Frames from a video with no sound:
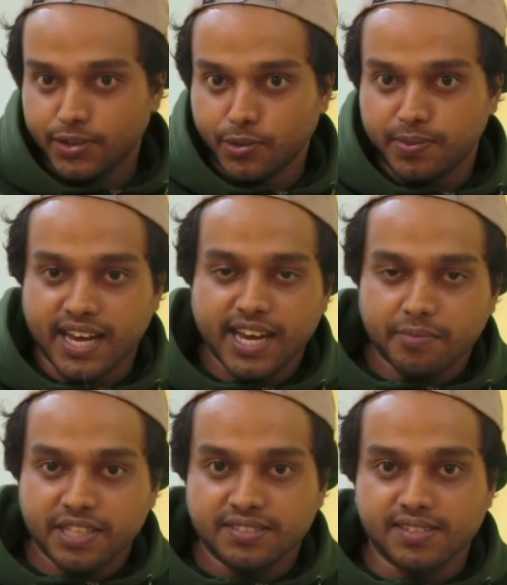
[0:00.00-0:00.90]
Adobe's
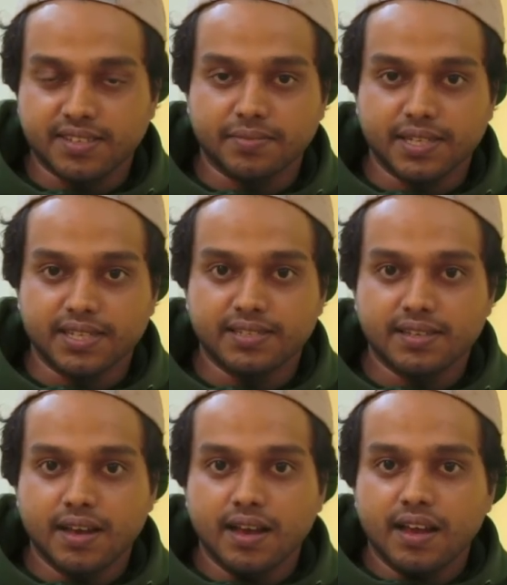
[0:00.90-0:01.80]
layer-based system is
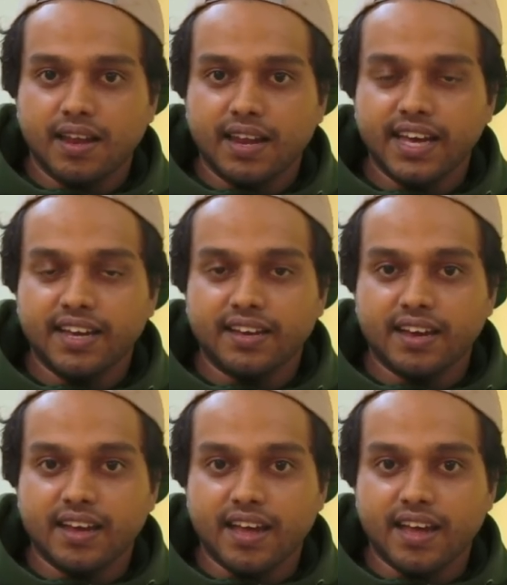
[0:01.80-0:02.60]
like